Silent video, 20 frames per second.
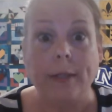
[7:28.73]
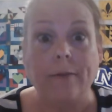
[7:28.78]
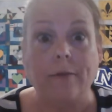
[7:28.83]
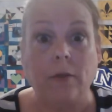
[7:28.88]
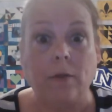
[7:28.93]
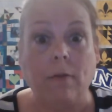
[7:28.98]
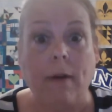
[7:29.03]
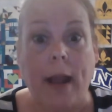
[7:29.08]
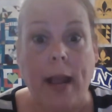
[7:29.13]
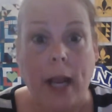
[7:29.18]
of
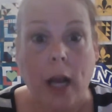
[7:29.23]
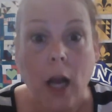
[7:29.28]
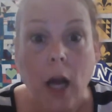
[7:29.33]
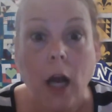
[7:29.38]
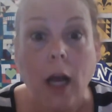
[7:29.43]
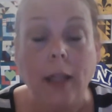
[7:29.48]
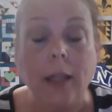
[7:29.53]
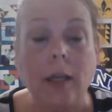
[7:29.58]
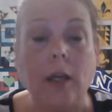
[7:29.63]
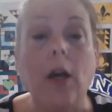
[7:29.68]
the right
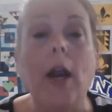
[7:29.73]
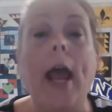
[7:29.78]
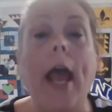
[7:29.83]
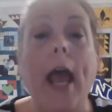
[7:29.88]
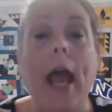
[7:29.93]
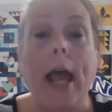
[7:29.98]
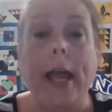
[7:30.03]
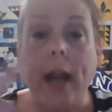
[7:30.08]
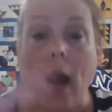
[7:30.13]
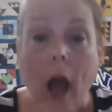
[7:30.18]
color,
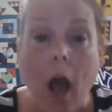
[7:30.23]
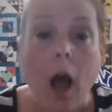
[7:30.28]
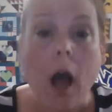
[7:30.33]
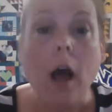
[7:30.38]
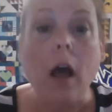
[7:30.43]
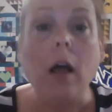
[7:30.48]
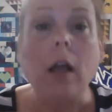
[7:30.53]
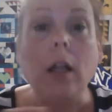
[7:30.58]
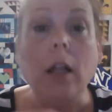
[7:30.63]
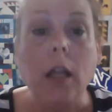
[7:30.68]
and
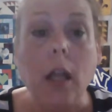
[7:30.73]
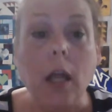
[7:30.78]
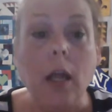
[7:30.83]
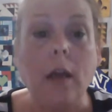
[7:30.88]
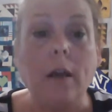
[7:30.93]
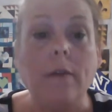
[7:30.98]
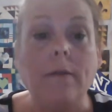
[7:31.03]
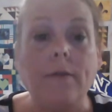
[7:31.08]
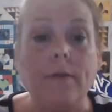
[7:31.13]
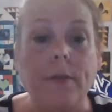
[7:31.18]
all
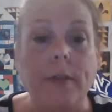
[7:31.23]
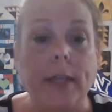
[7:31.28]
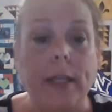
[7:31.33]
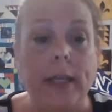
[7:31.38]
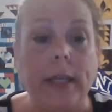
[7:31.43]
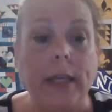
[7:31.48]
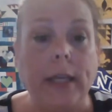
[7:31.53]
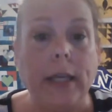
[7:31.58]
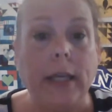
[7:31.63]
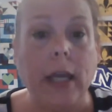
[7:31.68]
of
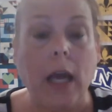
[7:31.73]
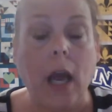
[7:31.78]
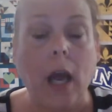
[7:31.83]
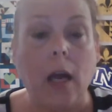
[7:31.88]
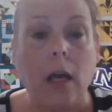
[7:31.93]
the